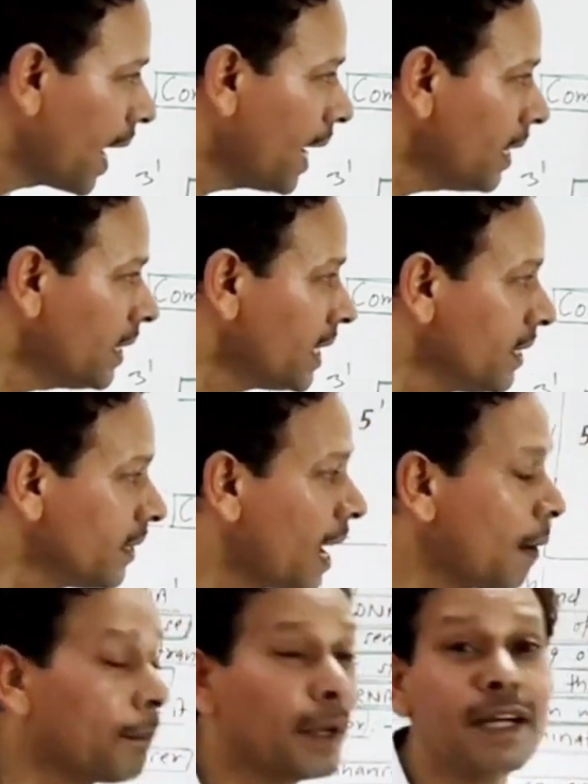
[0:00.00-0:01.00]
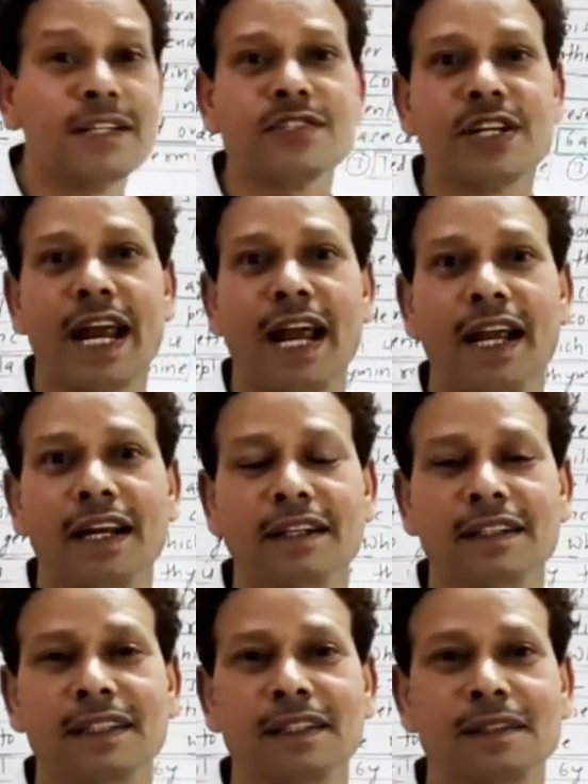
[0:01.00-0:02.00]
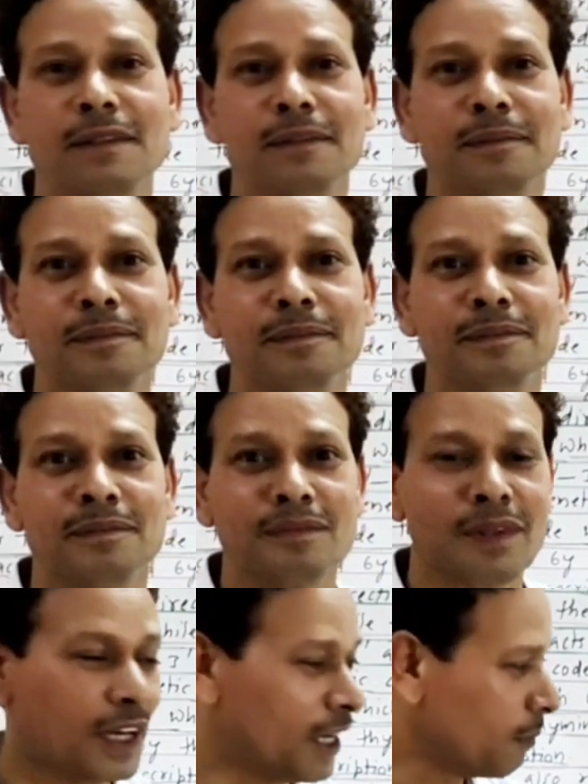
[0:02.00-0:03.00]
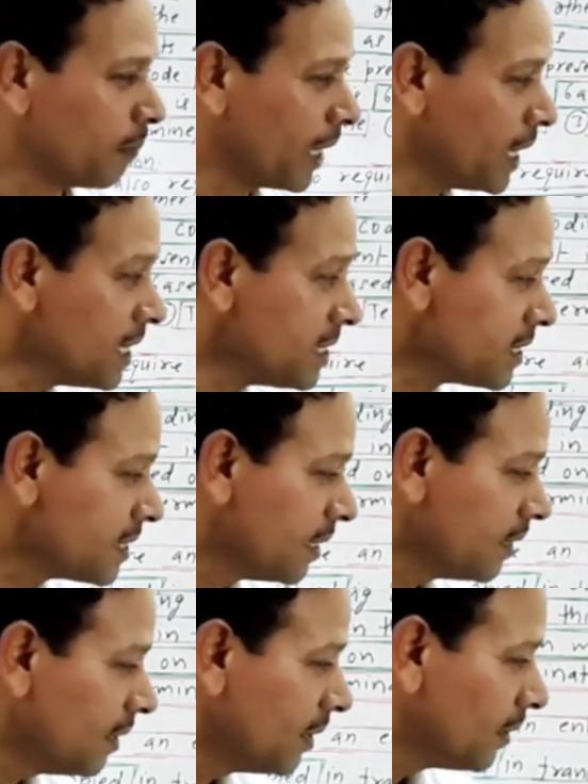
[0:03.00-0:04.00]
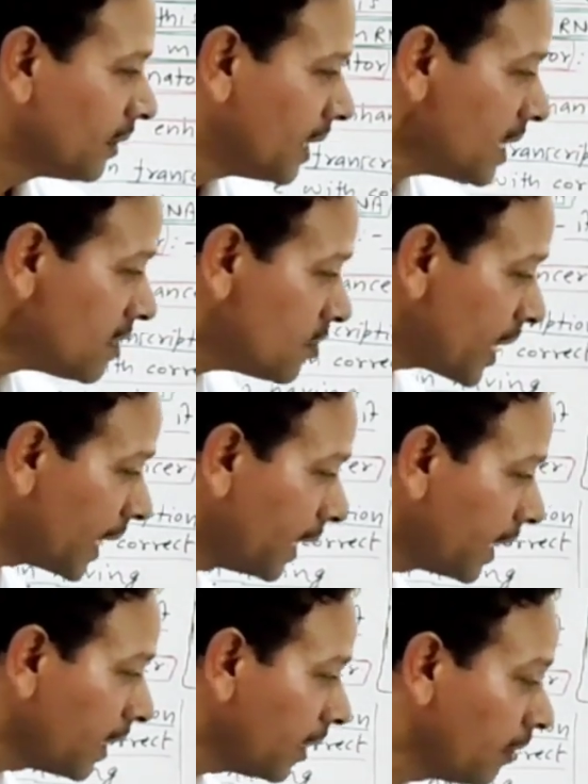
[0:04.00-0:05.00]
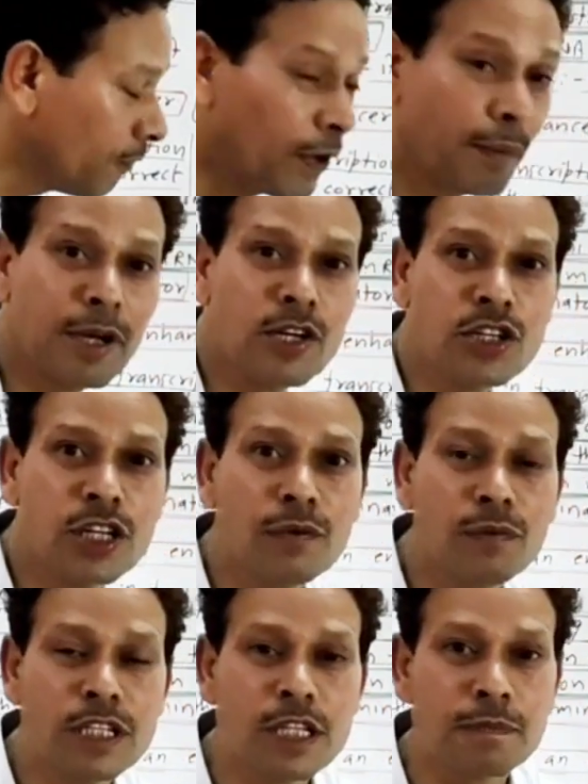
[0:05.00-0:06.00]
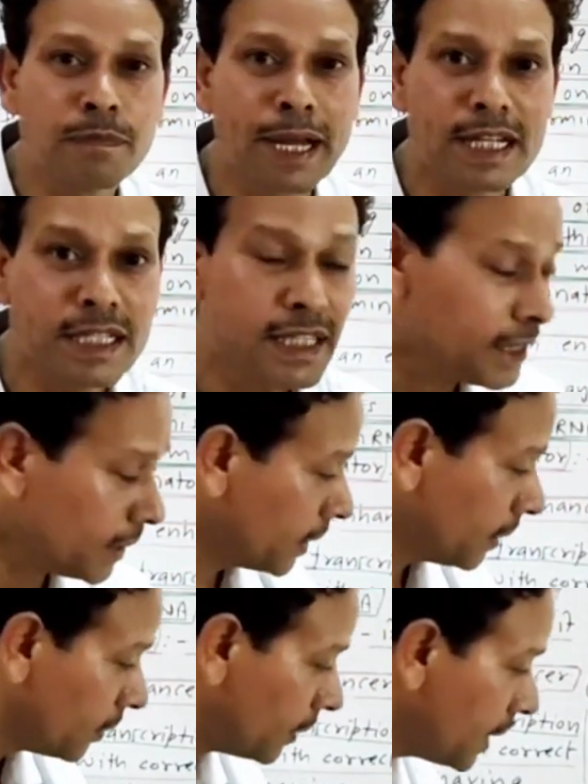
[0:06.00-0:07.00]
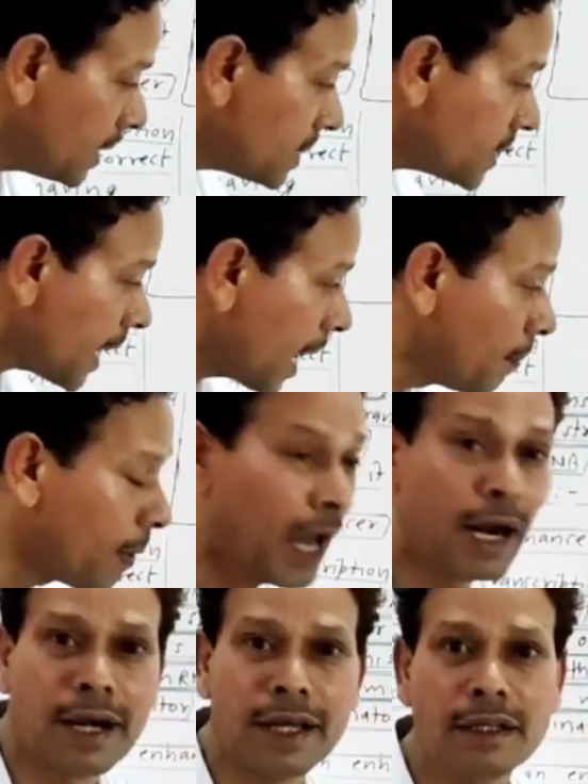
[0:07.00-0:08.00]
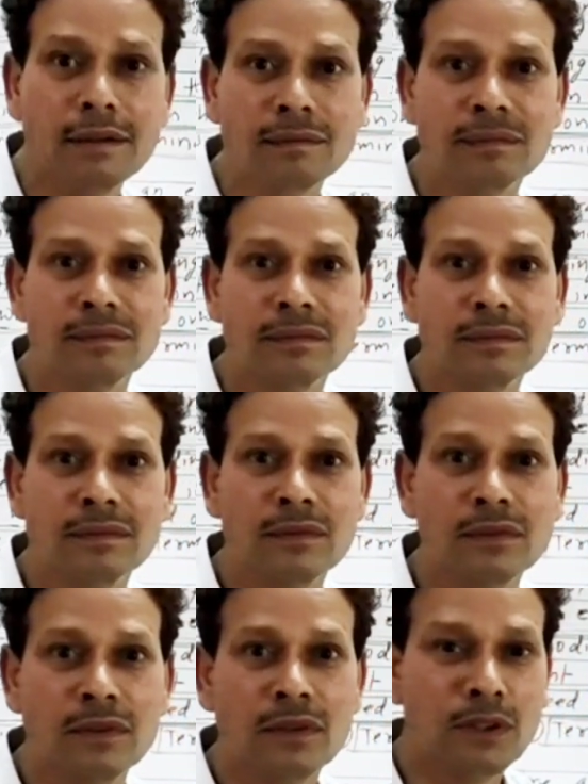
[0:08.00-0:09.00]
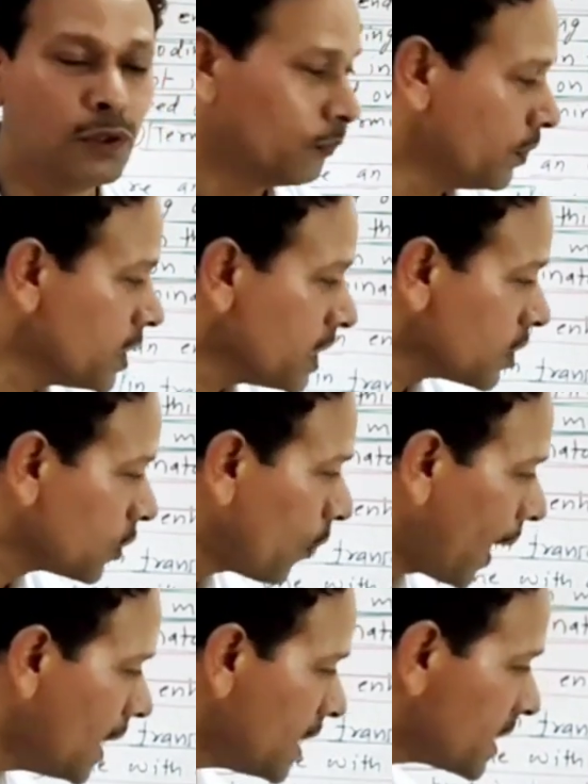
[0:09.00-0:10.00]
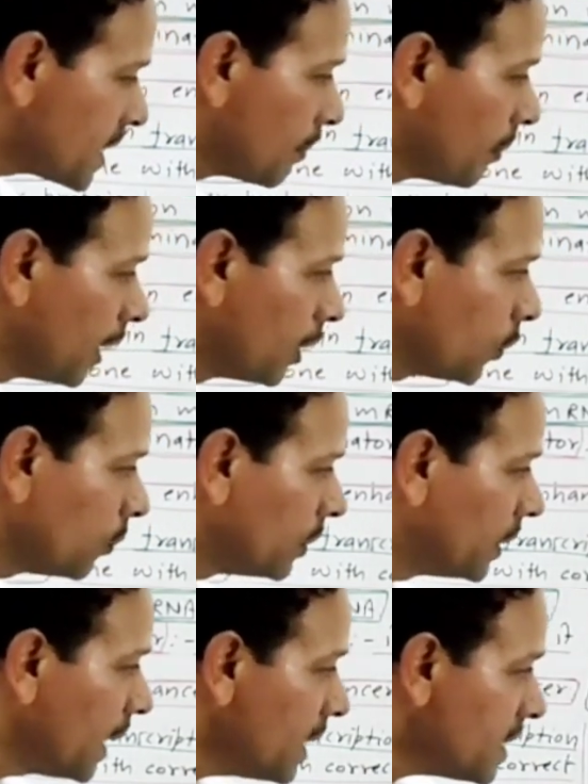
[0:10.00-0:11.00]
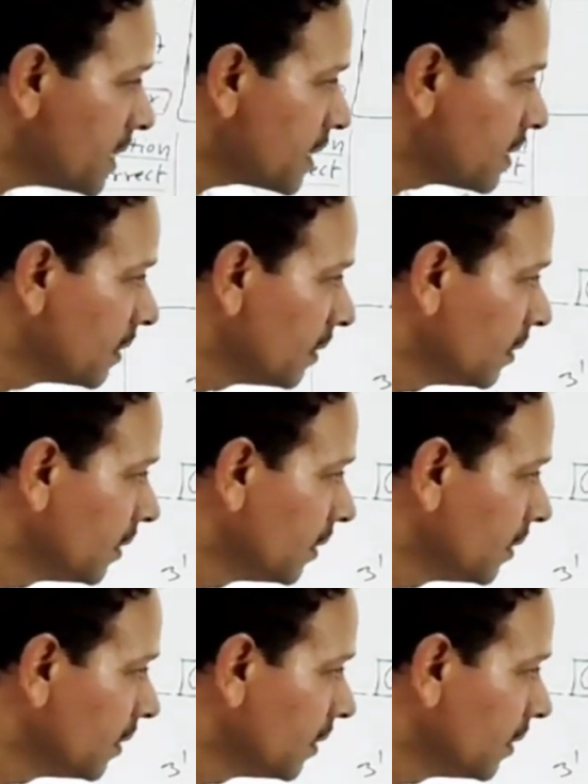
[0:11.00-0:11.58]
anti-template strand. It means this genetic information which is present in this mRNA, which is quite similar to this